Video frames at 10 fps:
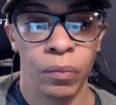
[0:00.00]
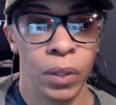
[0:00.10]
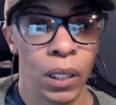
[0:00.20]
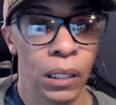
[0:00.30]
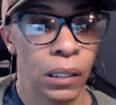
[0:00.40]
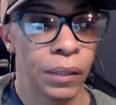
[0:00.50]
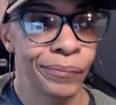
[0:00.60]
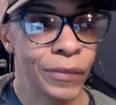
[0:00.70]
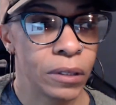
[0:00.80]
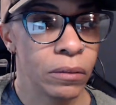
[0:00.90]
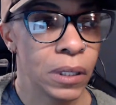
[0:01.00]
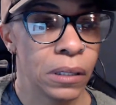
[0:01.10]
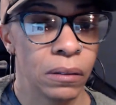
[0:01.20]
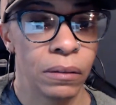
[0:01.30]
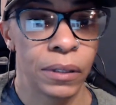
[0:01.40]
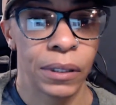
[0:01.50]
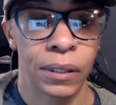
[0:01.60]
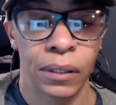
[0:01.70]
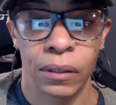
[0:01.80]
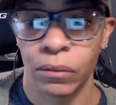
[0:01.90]
uh, what,
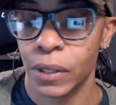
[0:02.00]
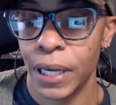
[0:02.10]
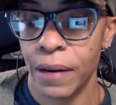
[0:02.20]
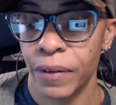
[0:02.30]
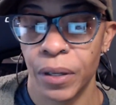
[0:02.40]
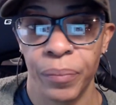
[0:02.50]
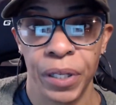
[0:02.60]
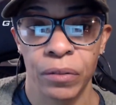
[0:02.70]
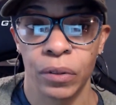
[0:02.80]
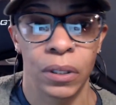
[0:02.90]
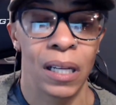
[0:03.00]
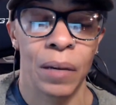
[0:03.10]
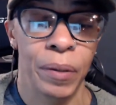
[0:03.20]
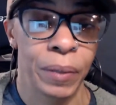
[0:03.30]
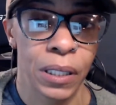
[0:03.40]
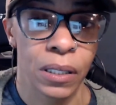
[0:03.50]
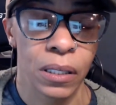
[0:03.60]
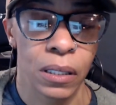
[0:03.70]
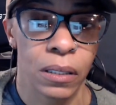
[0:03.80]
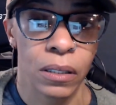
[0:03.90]
whatever they're big. A lot of people think it's
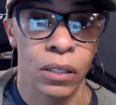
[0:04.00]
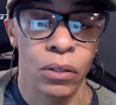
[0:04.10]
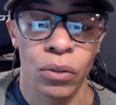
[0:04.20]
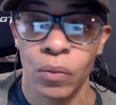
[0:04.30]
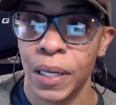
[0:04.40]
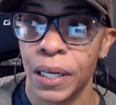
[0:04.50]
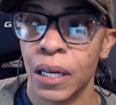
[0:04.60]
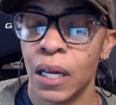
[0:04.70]
to lose weight.